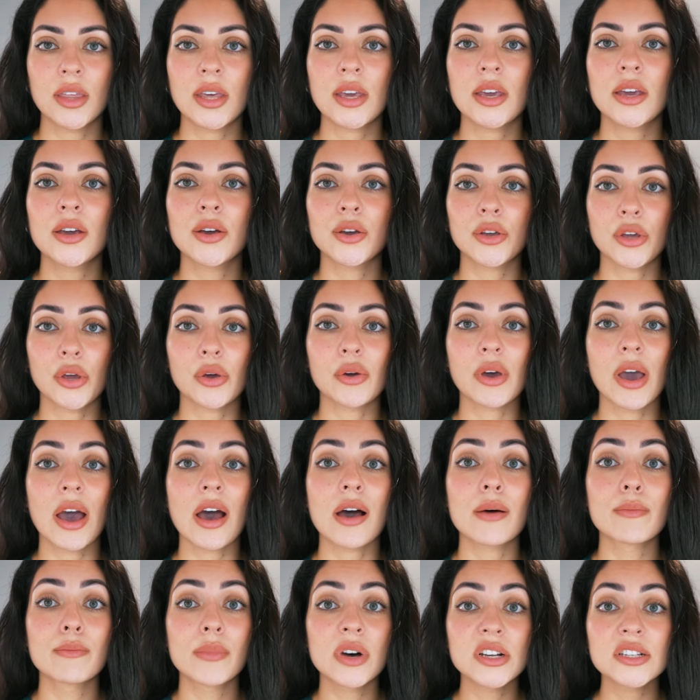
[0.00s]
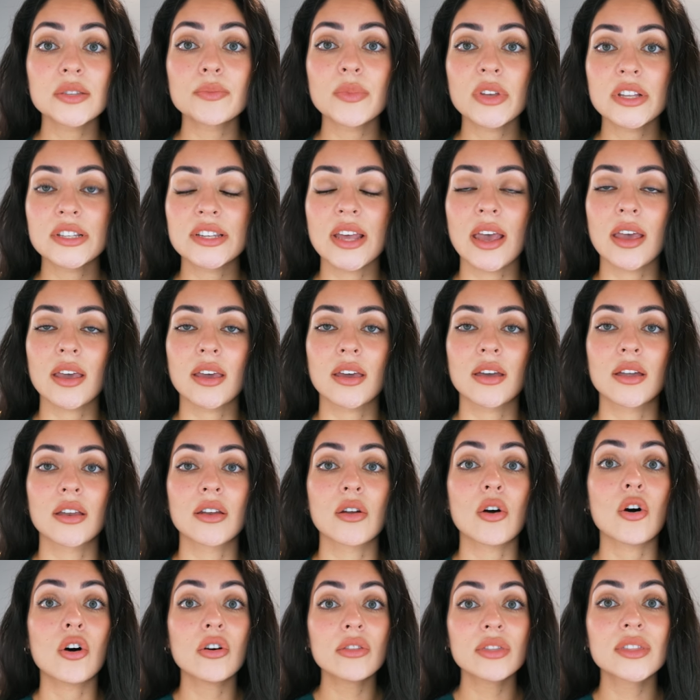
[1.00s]
The UCAT must be taken
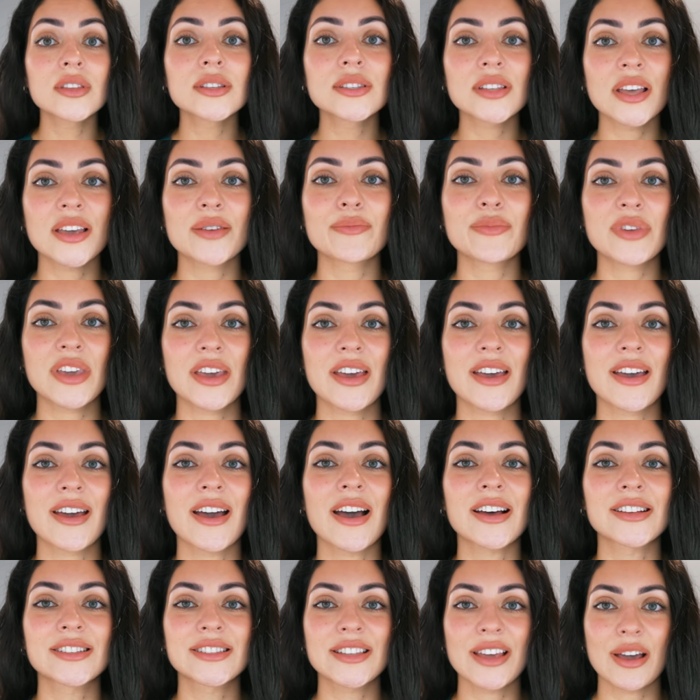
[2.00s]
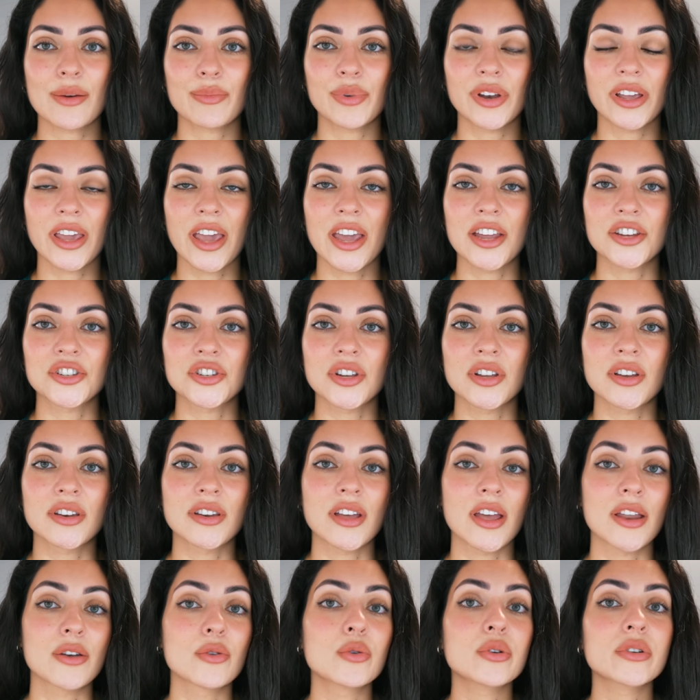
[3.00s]
on the same year as the application
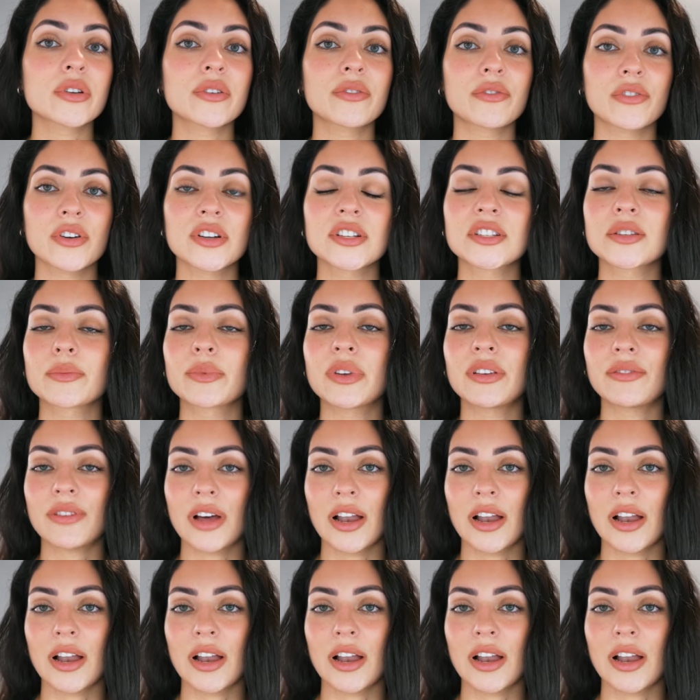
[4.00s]
in order for it to be